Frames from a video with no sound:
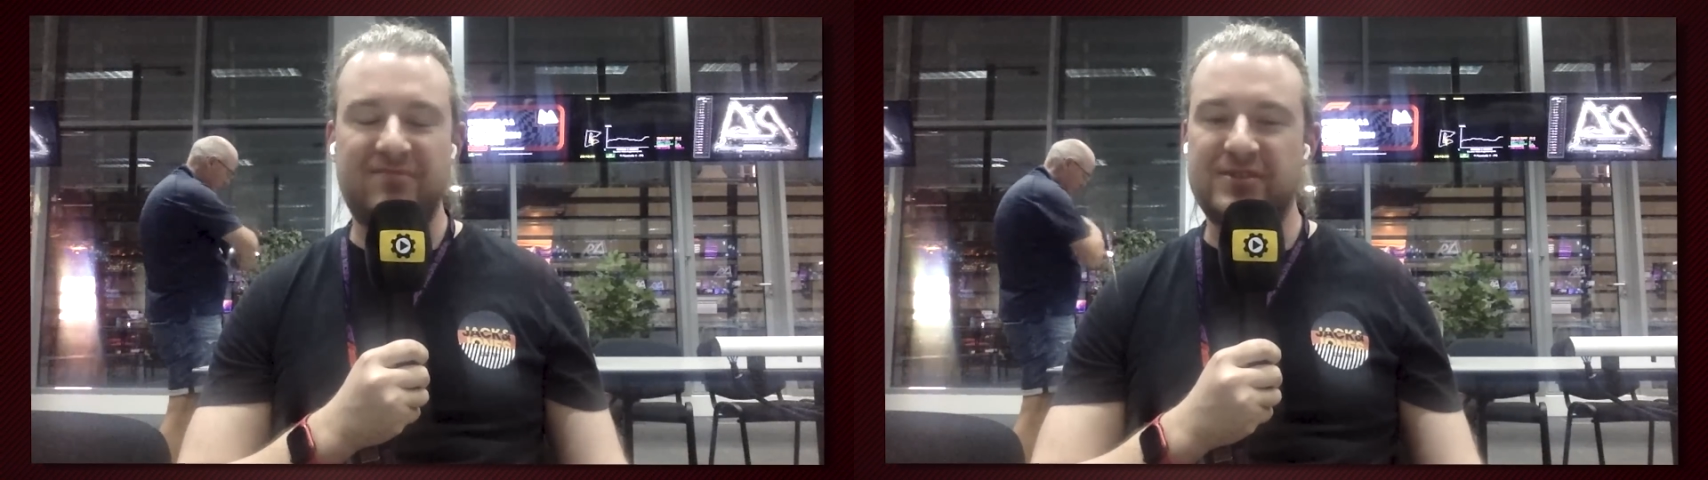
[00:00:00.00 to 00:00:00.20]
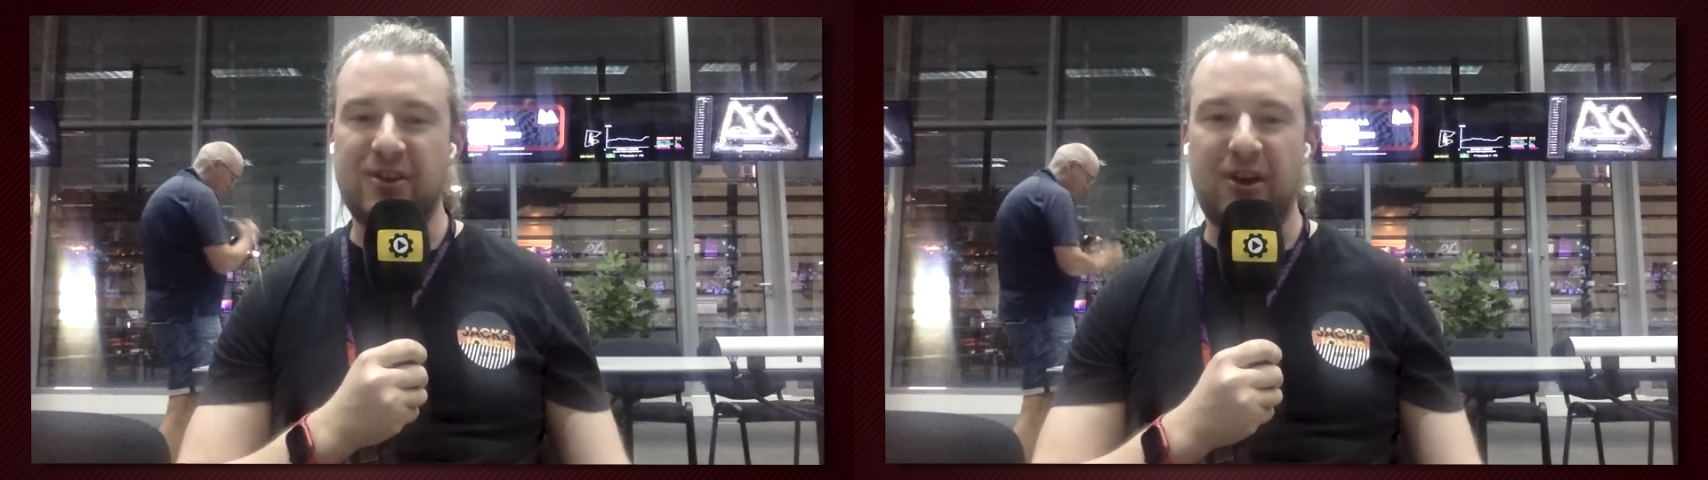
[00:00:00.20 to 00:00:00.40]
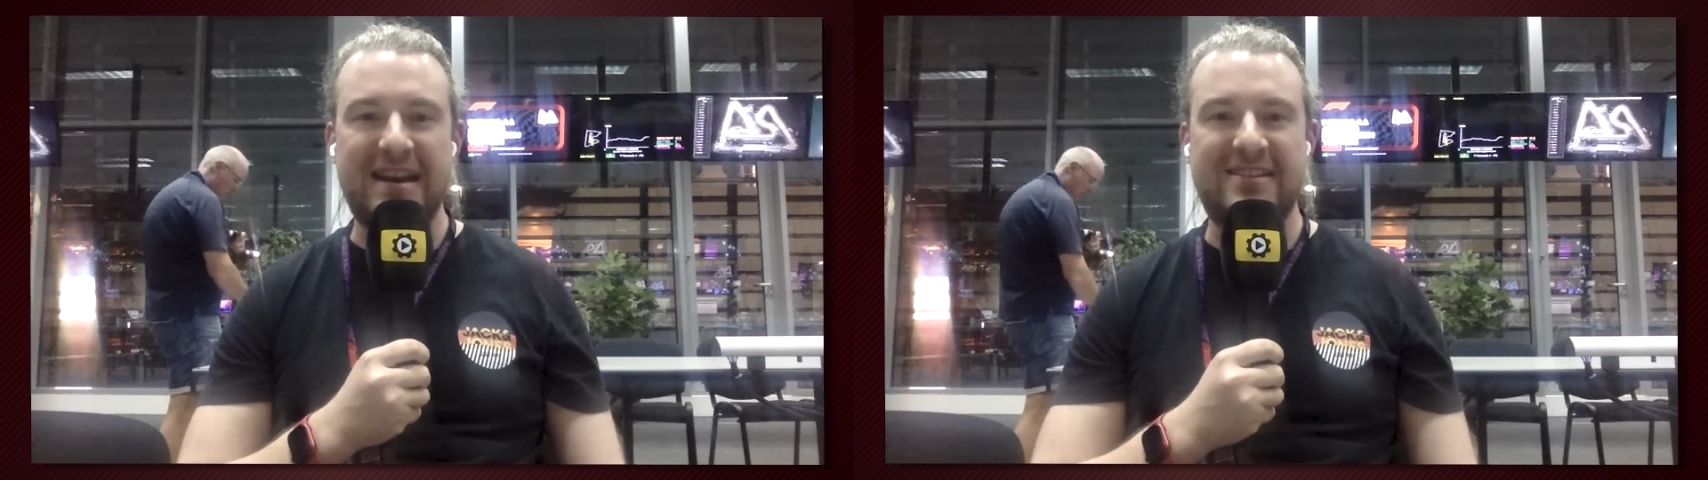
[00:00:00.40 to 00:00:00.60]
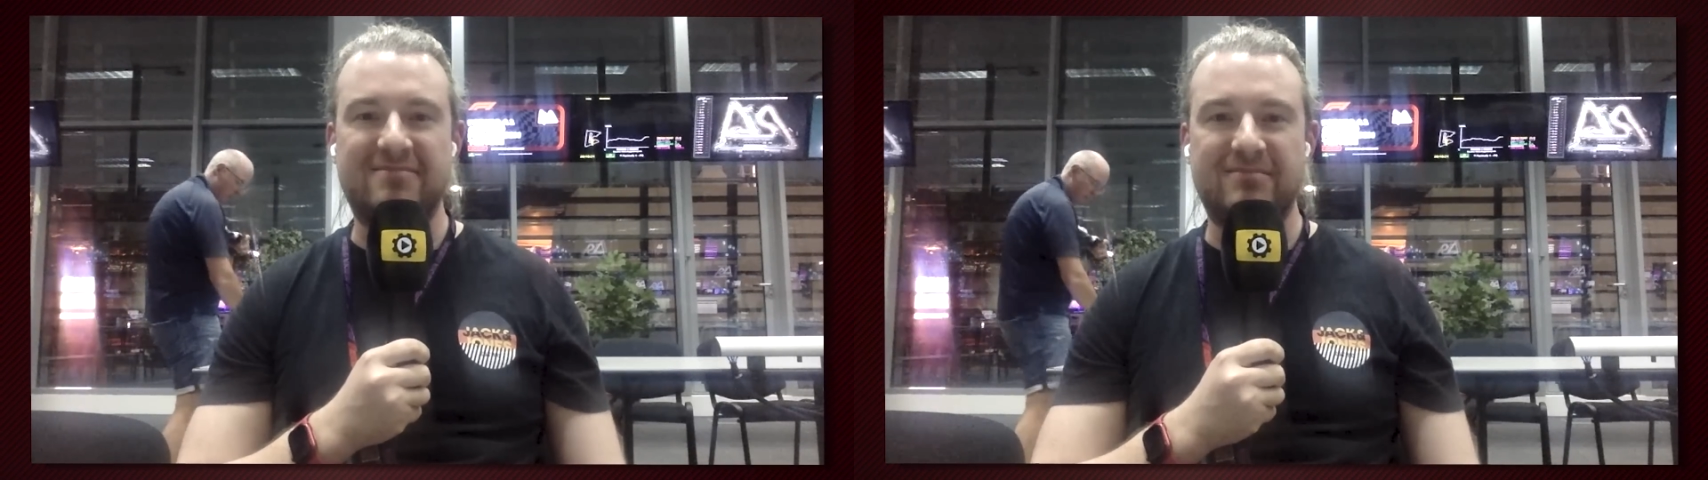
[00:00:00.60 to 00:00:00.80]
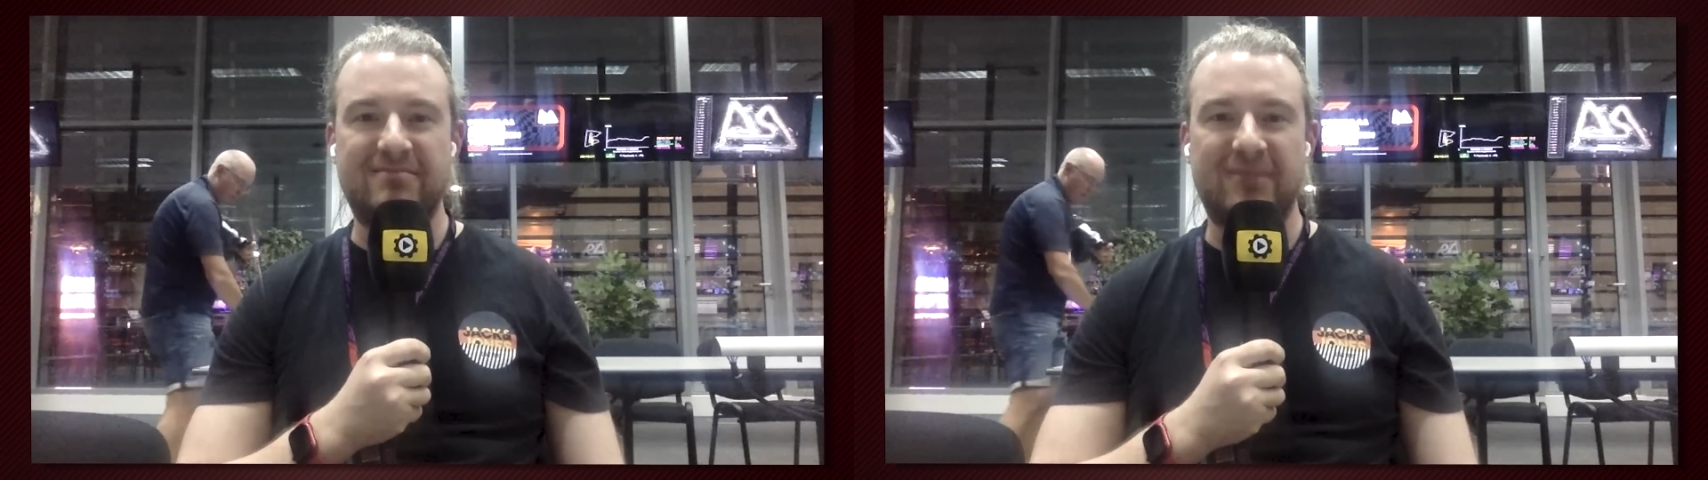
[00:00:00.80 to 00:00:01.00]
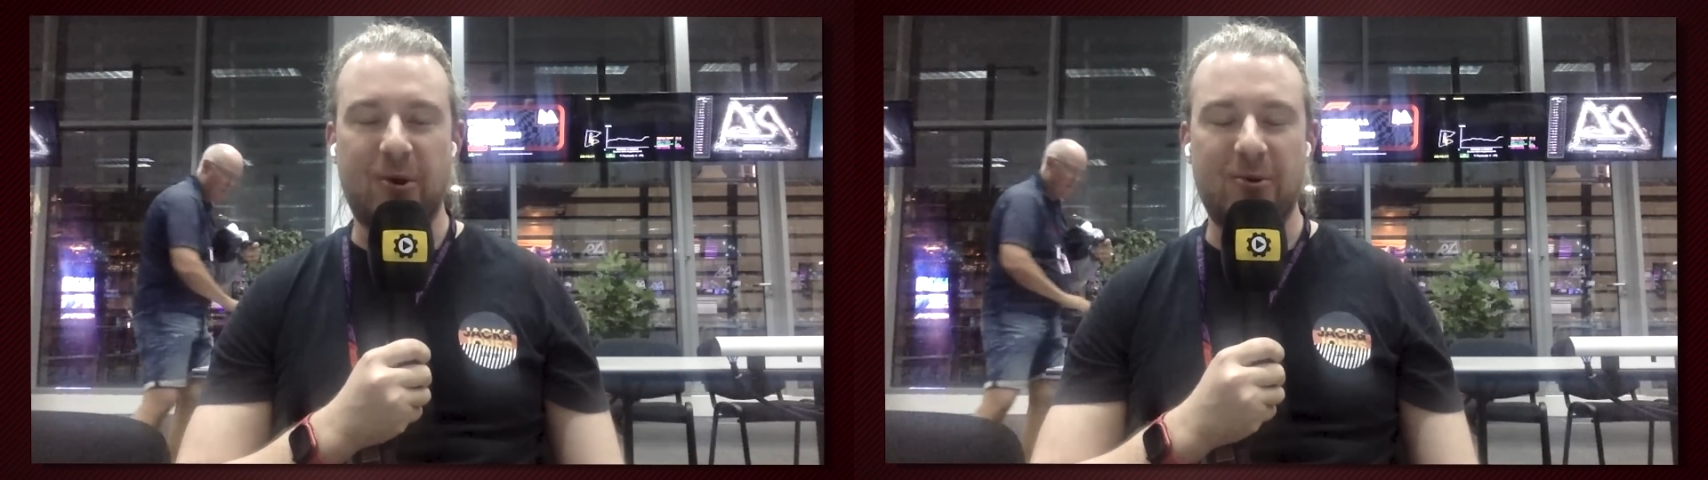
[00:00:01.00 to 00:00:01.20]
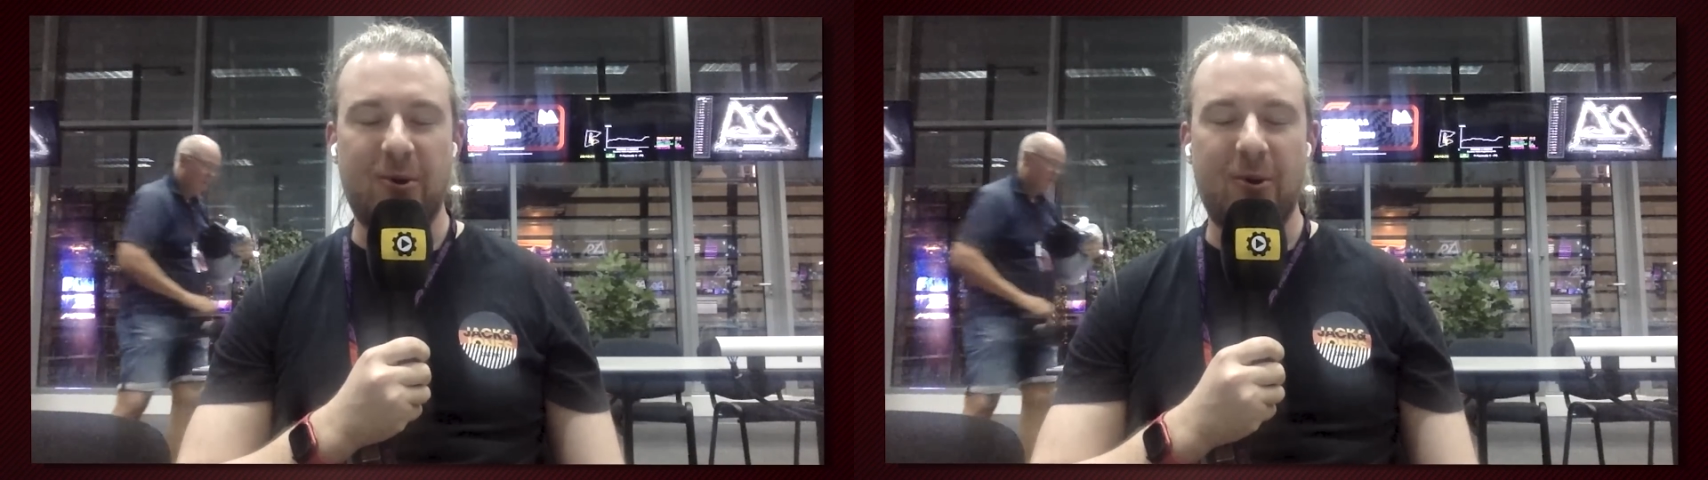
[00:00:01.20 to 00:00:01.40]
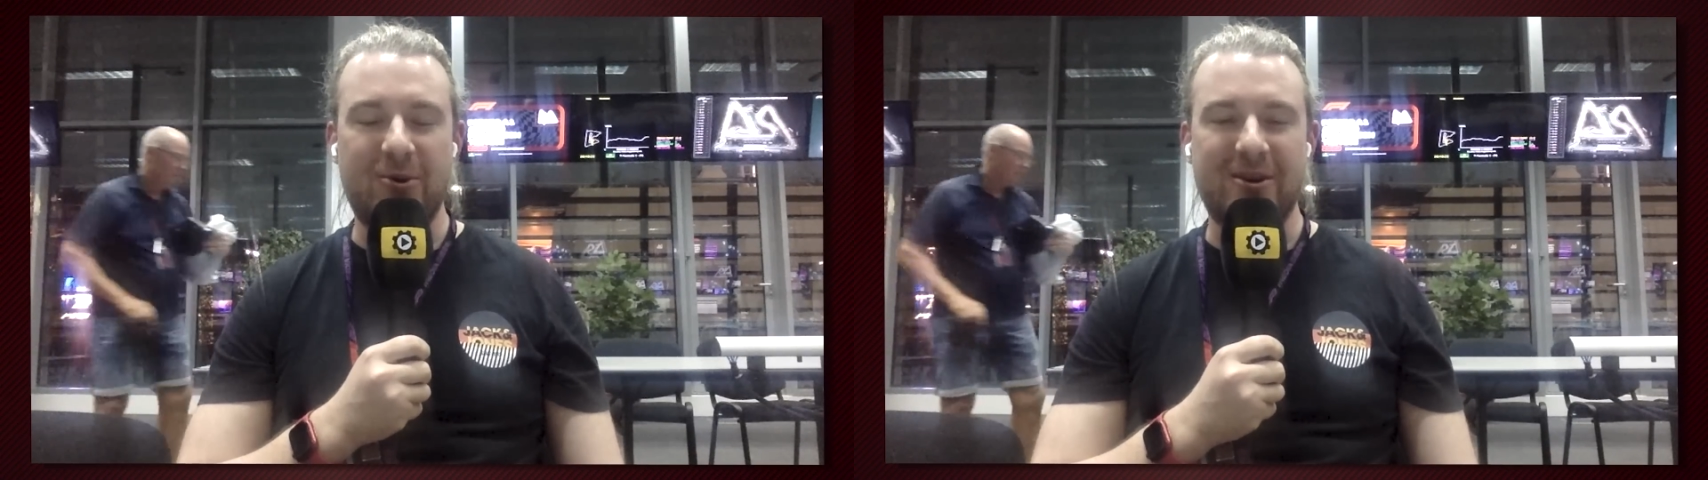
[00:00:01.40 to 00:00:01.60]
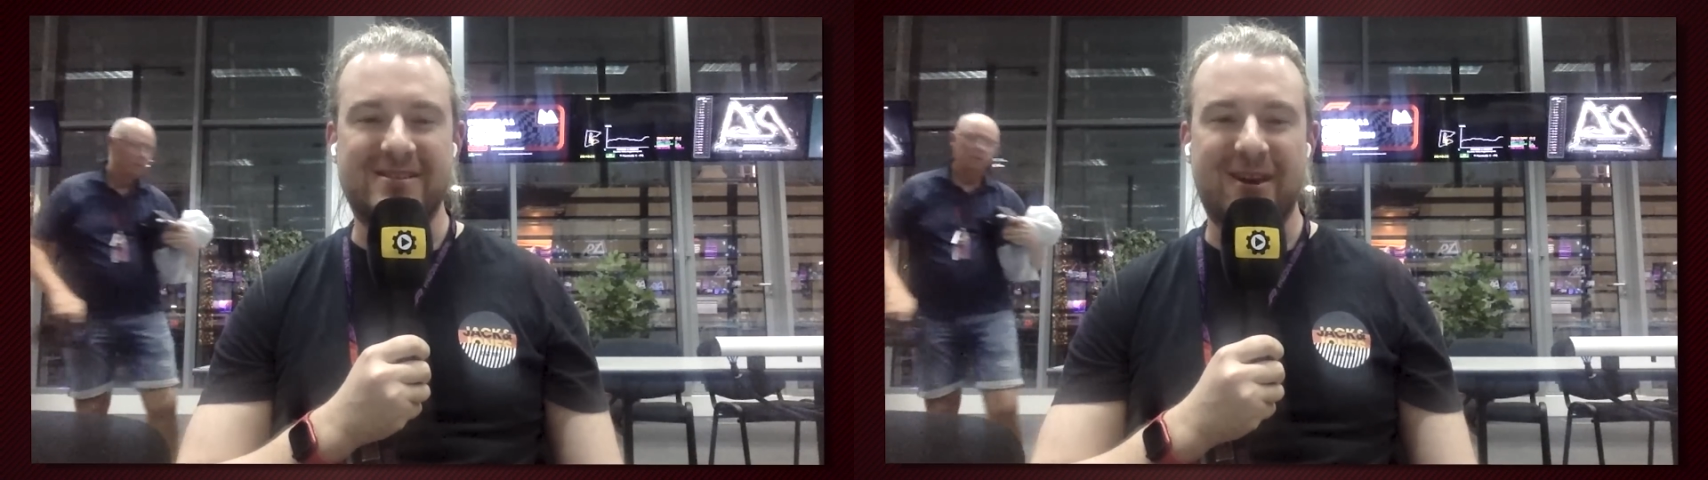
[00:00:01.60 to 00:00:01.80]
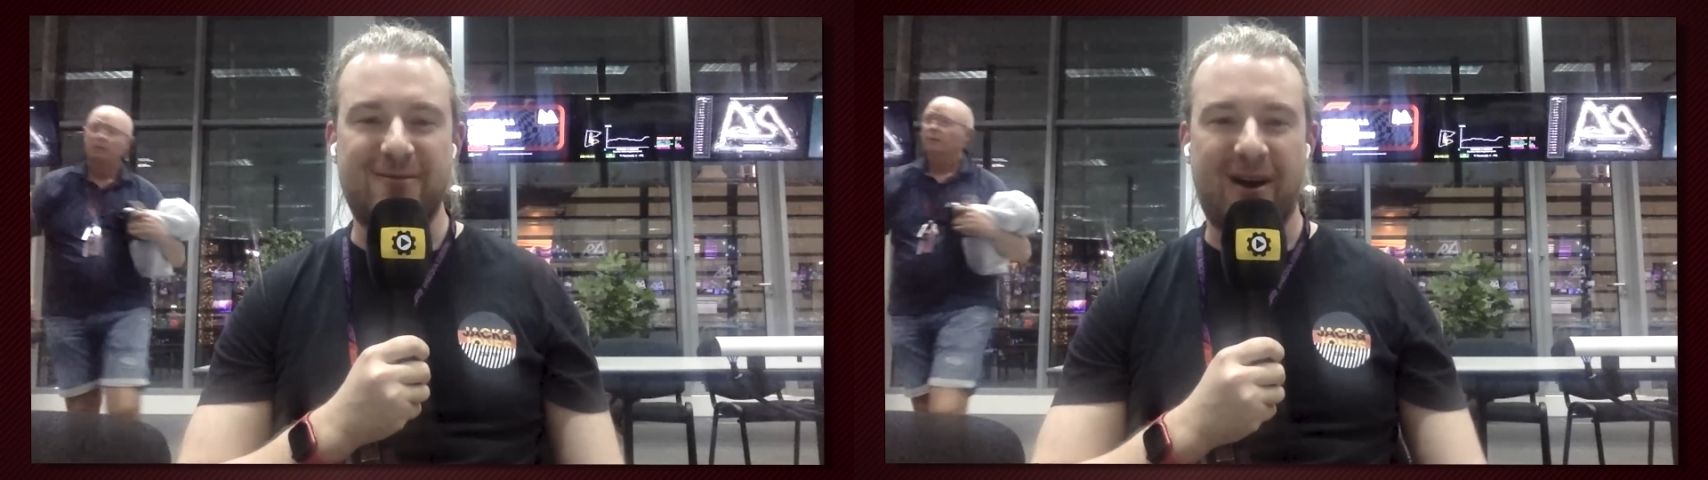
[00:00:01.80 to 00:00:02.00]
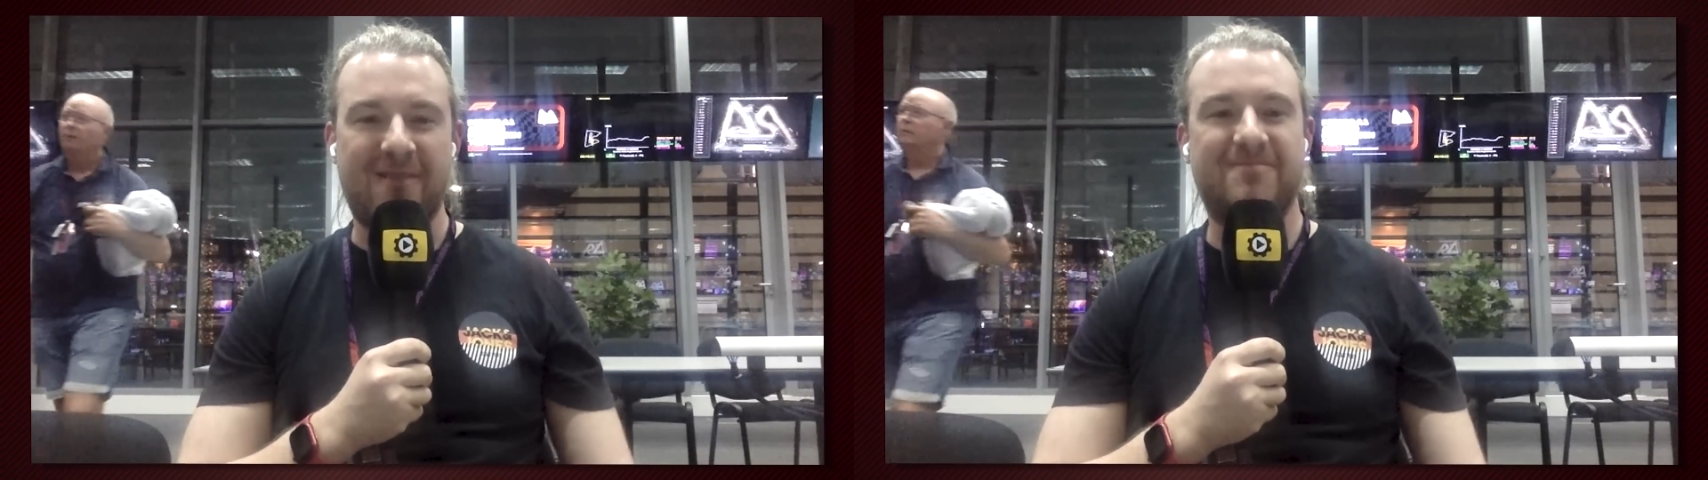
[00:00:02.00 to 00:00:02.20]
solid. All good so far.